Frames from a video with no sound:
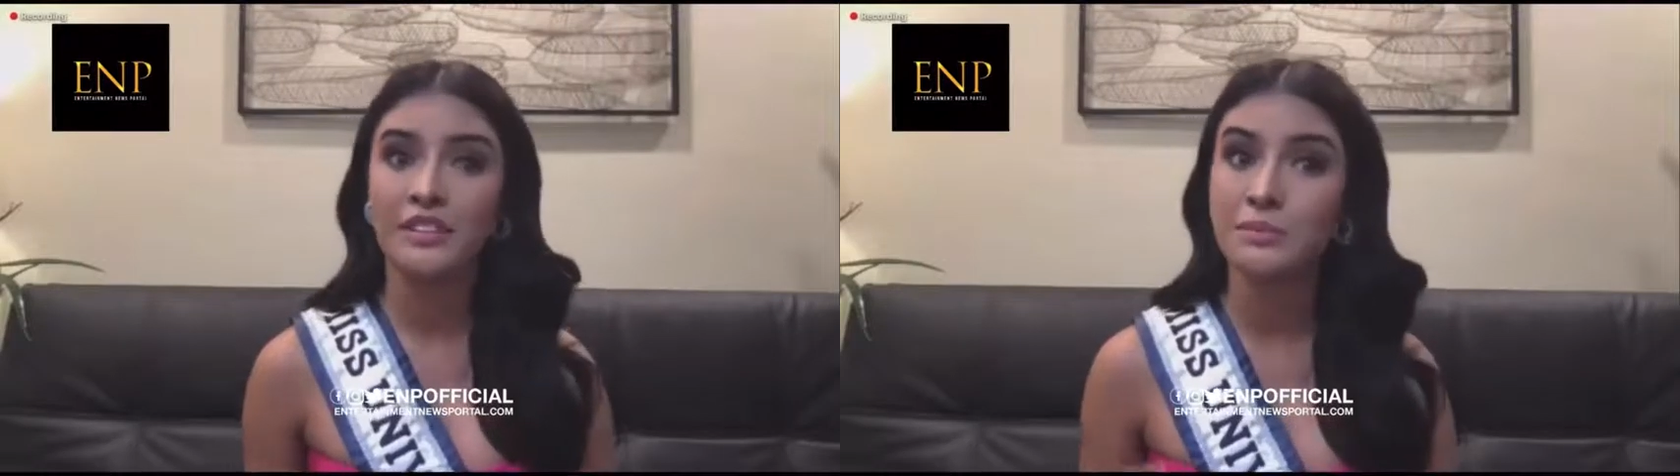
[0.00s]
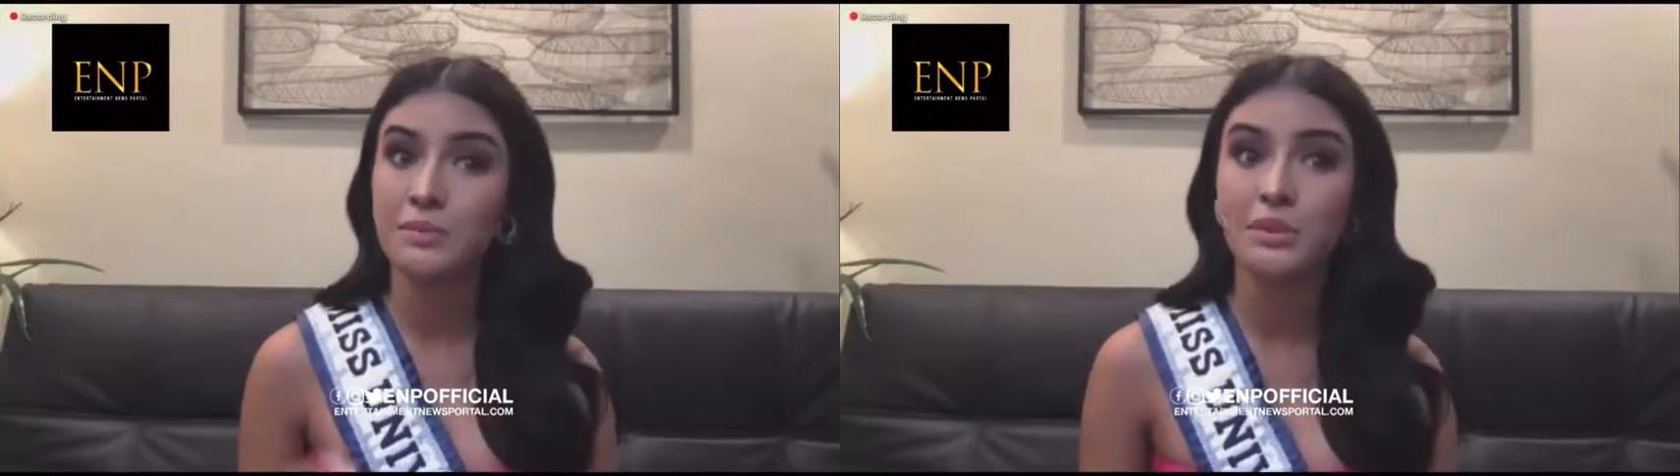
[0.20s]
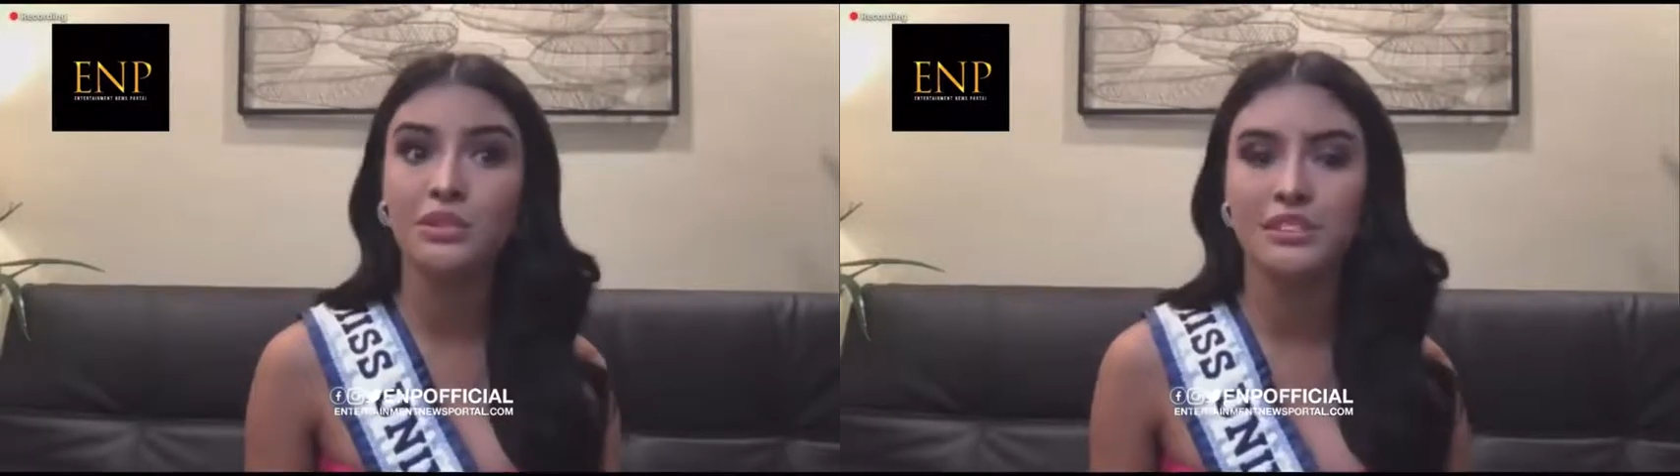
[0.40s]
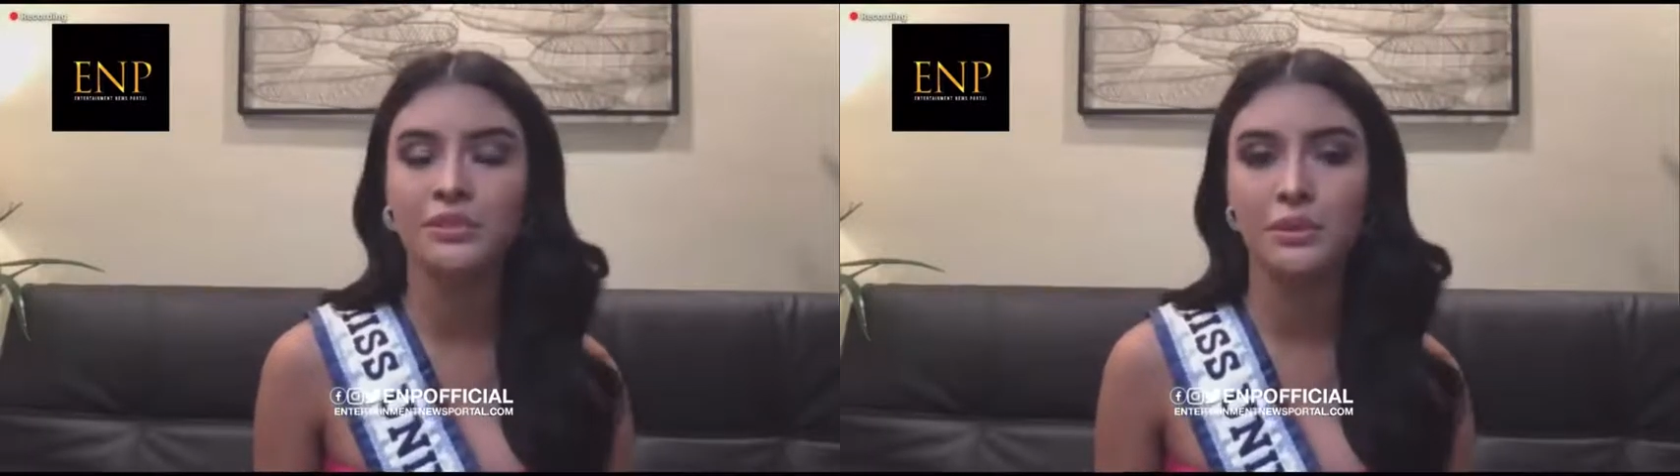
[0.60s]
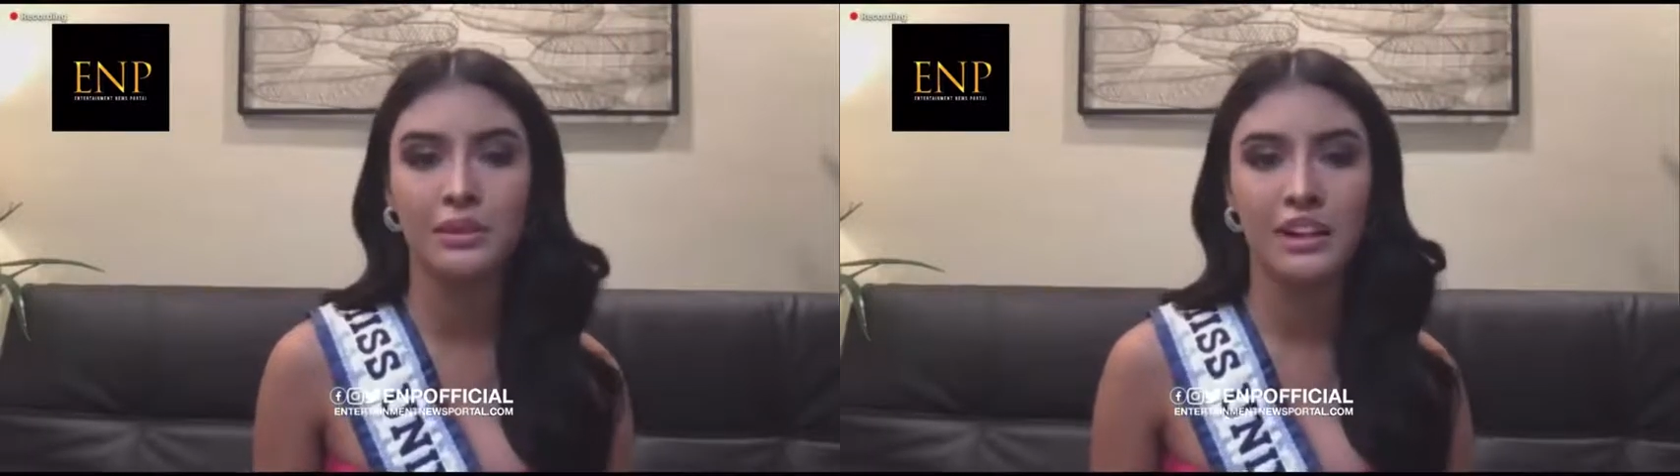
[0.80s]
is
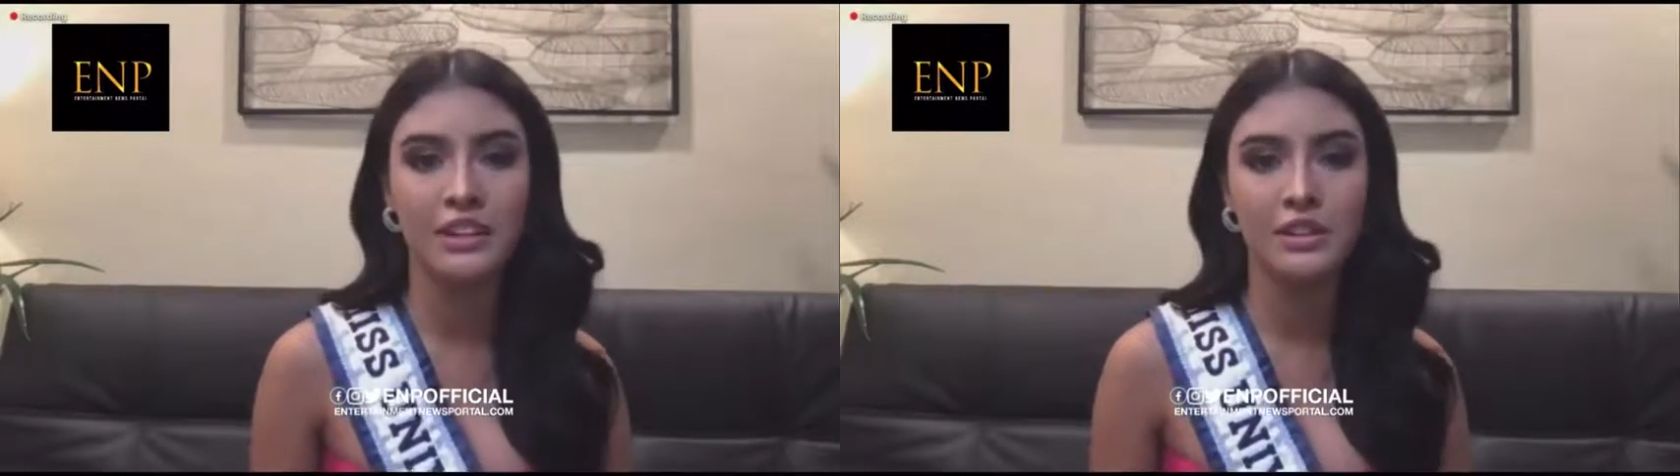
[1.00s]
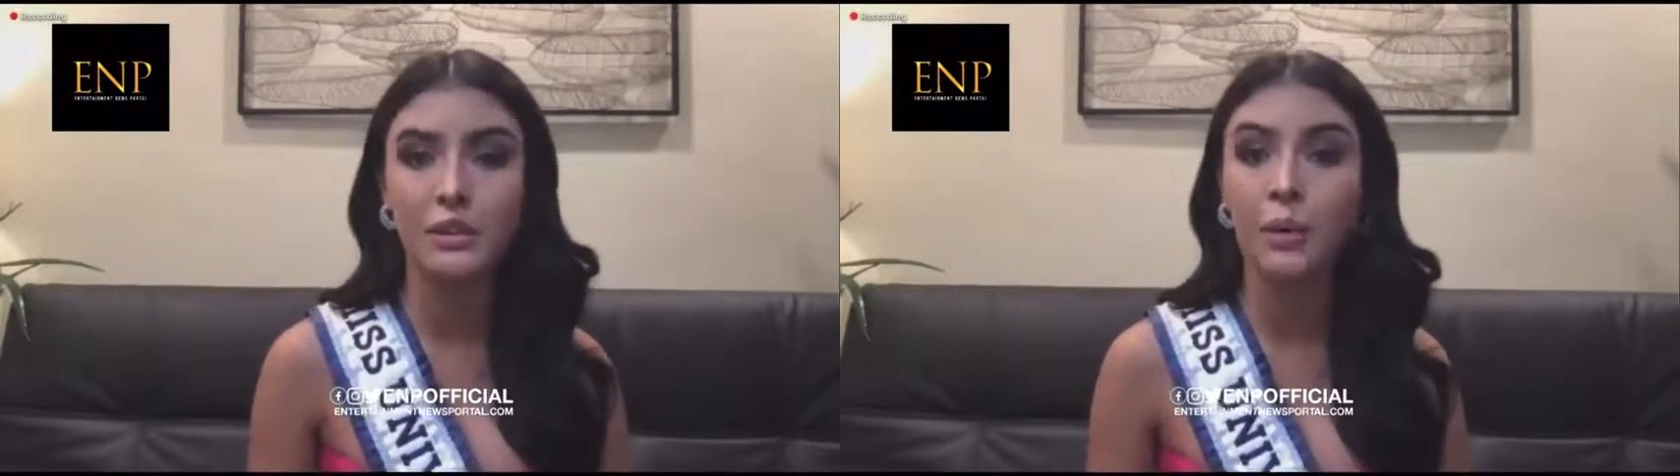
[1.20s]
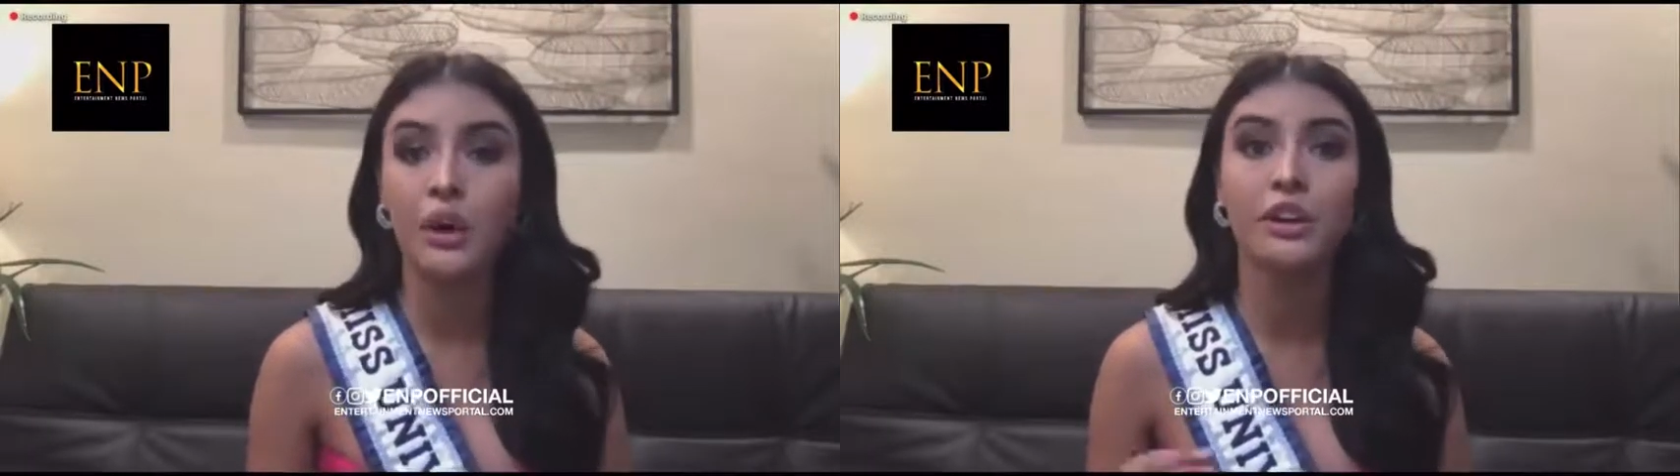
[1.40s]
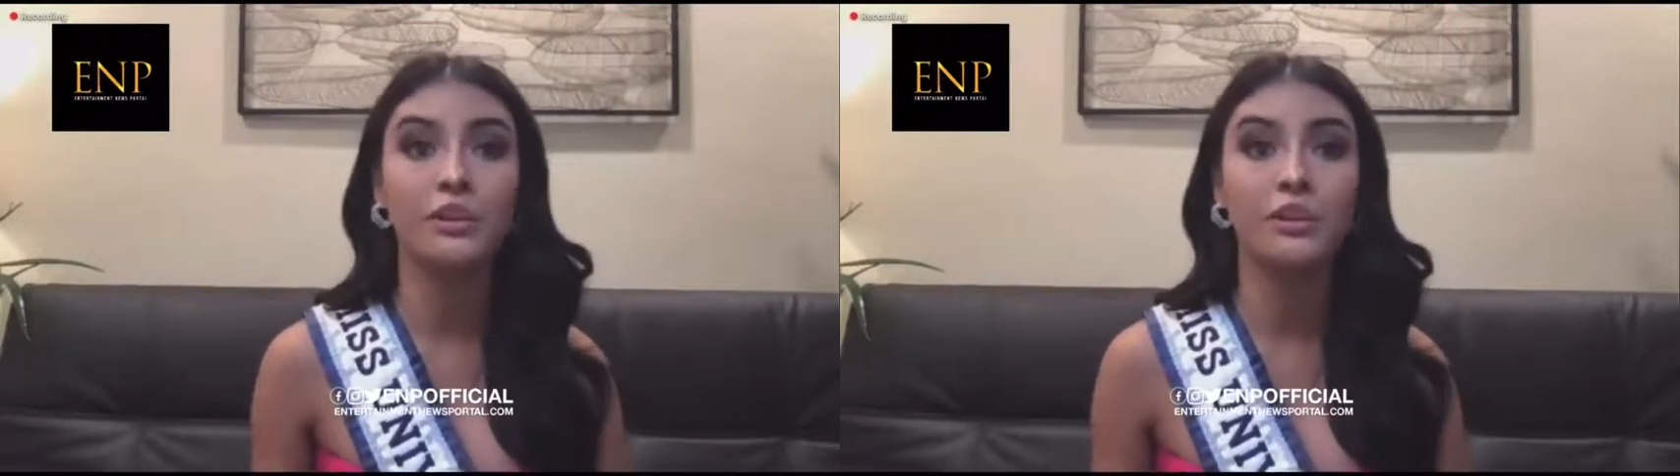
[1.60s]
beautiful and you are